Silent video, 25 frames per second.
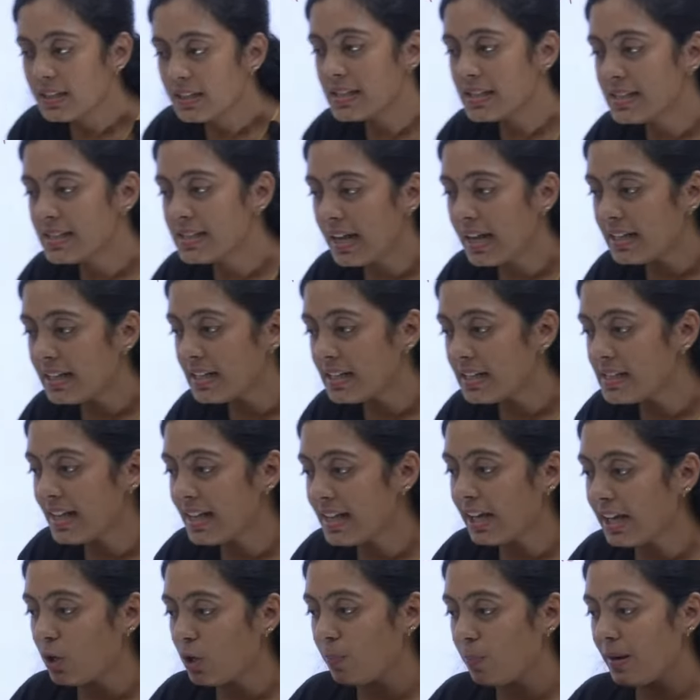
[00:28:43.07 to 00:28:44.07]
central
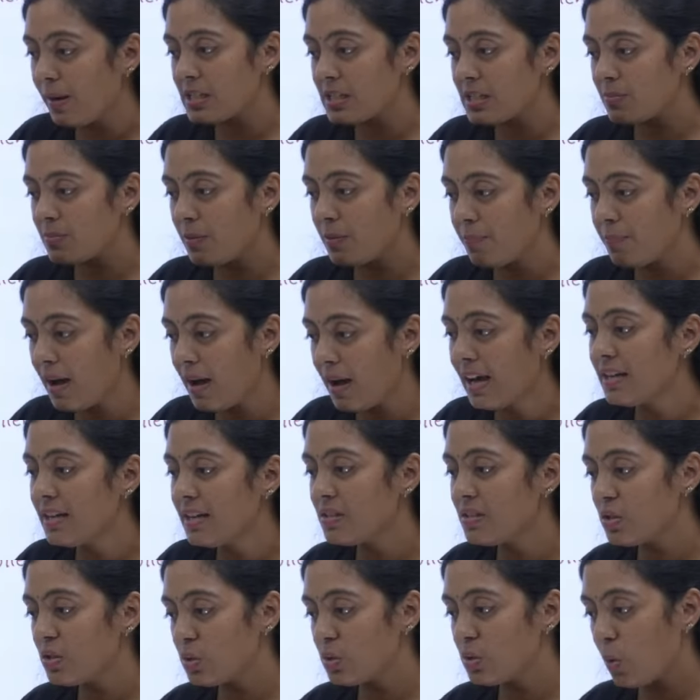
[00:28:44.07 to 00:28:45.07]
cytoplasmic part is
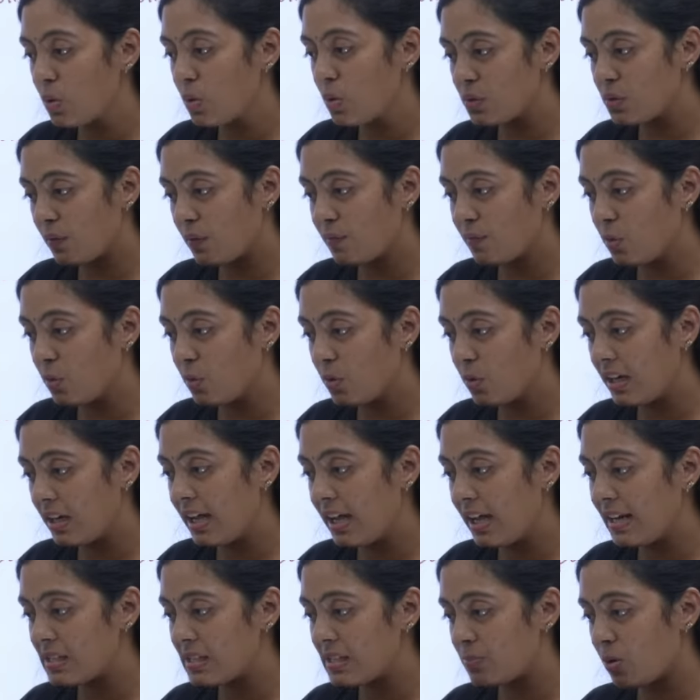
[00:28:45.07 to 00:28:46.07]
a source of nuclei
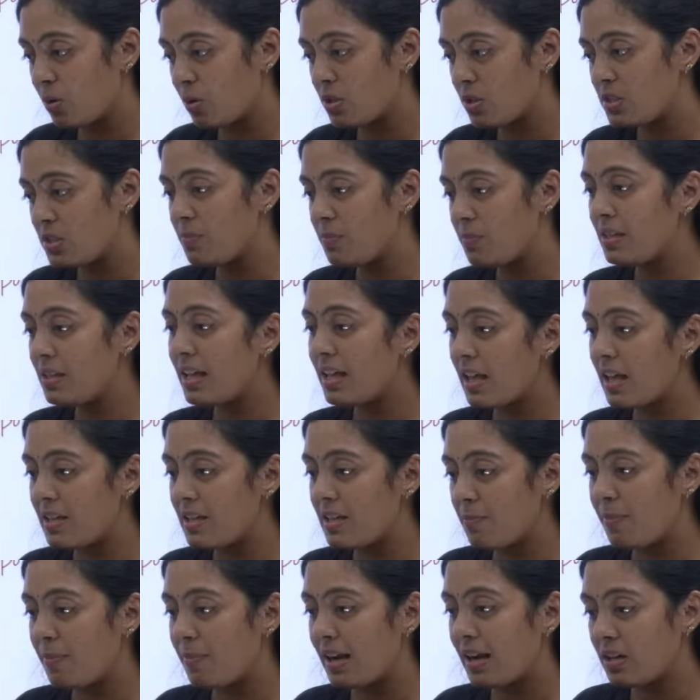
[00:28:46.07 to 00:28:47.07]
responsible. The other
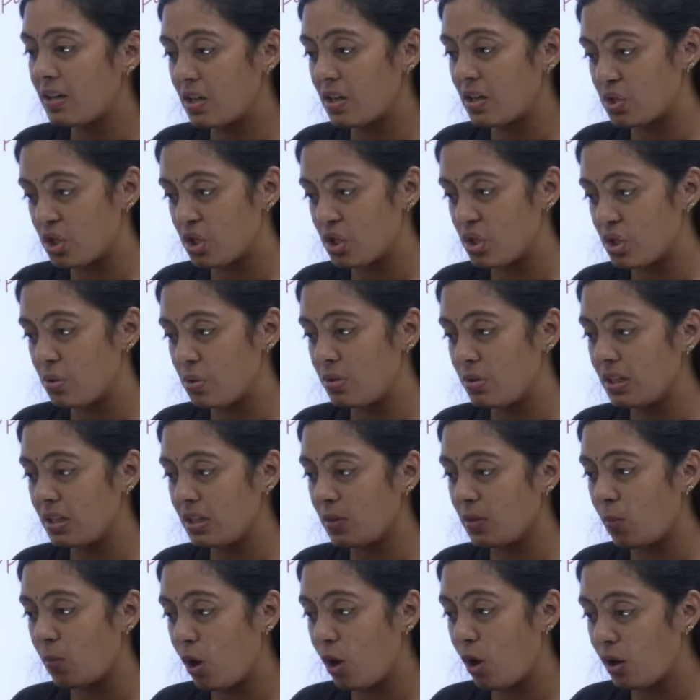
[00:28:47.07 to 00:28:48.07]
part constituting the
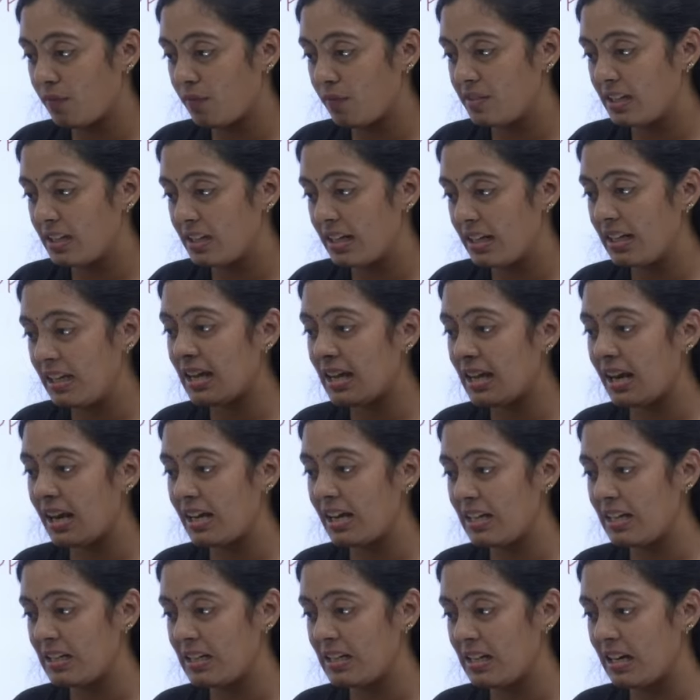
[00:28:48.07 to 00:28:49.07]
wall of the grain are an
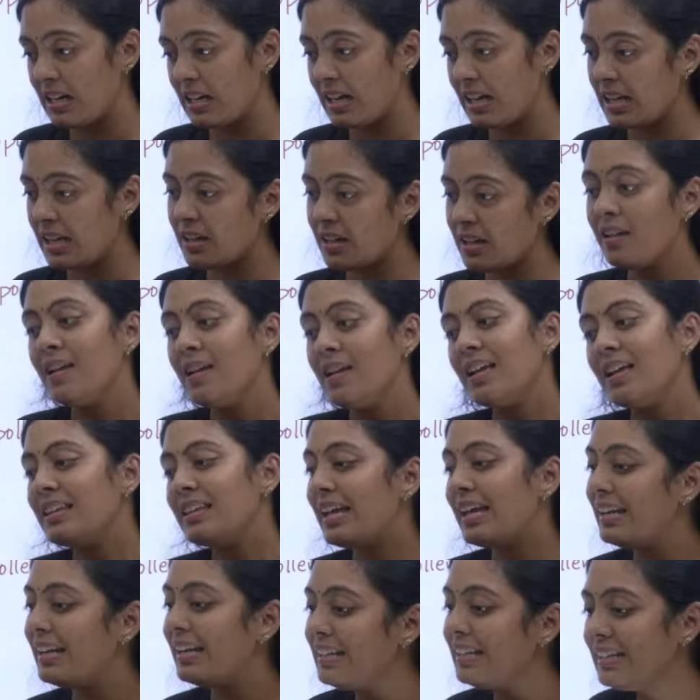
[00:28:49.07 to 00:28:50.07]
inner layer, the
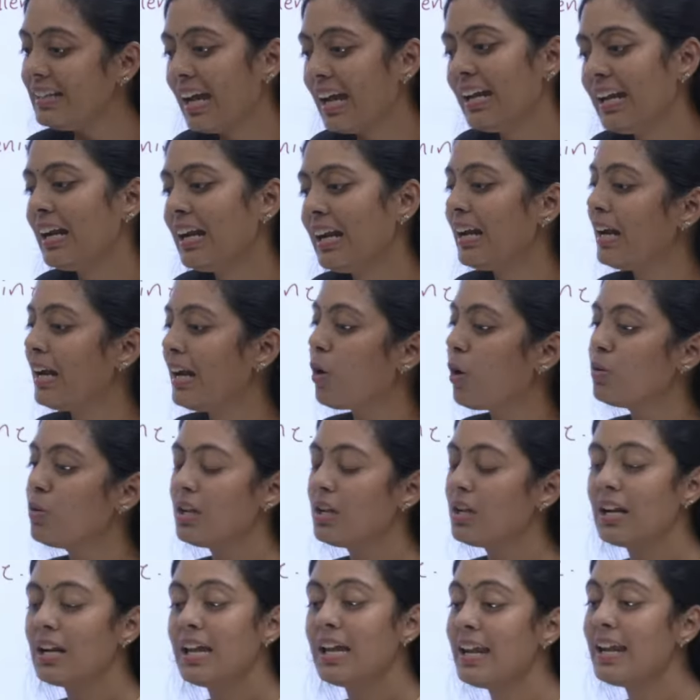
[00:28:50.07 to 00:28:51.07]
intine, and an outer
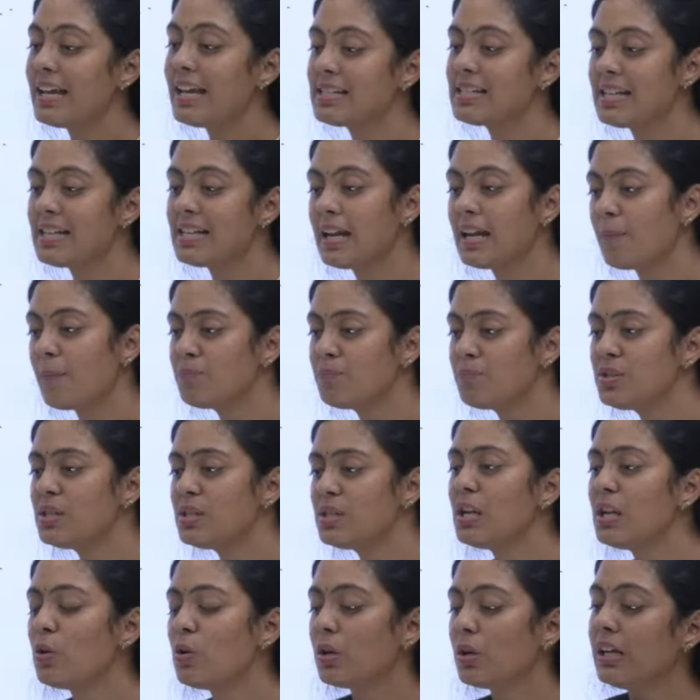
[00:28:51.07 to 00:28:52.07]
layer, exine.
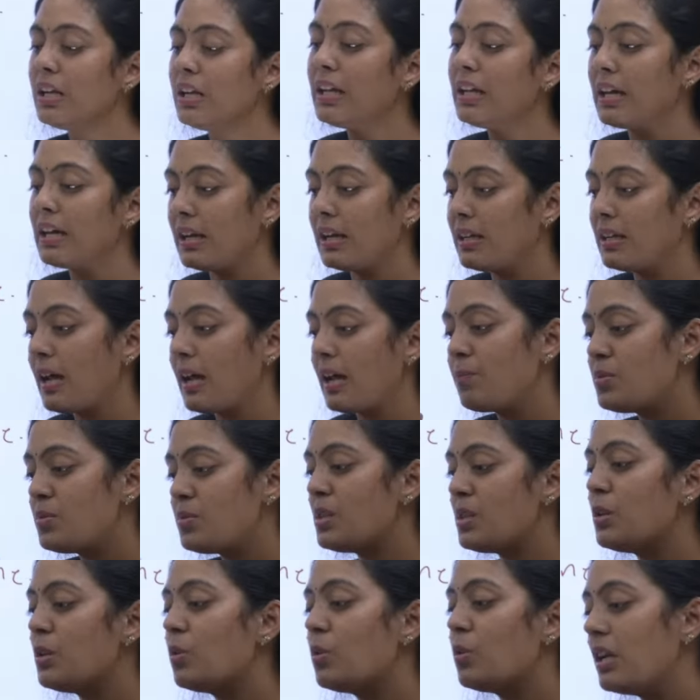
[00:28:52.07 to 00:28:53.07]
Absolutely correct.
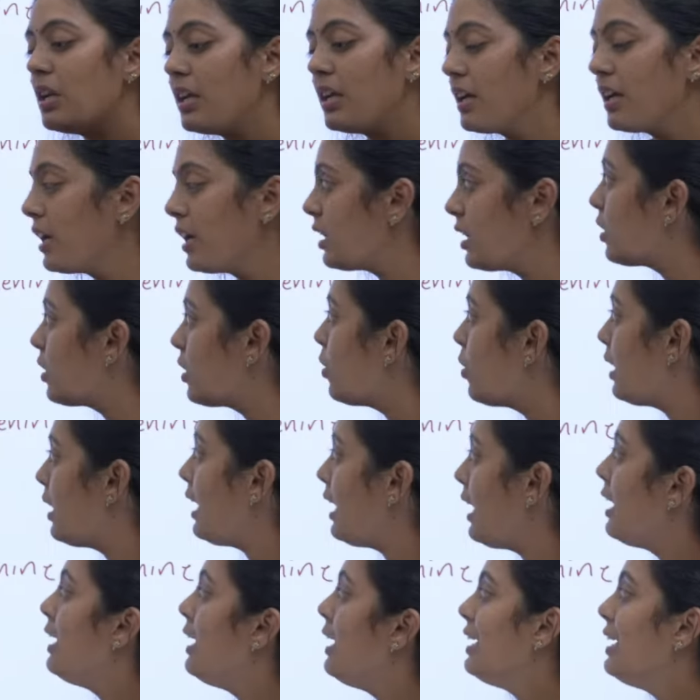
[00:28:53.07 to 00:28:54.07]
Absolutely correct. Okay?
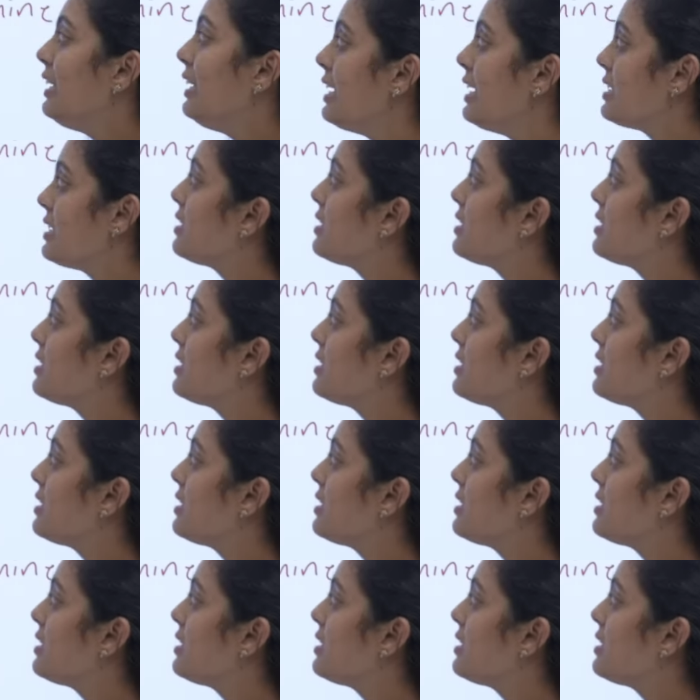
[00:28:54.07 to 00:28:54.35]
Yes.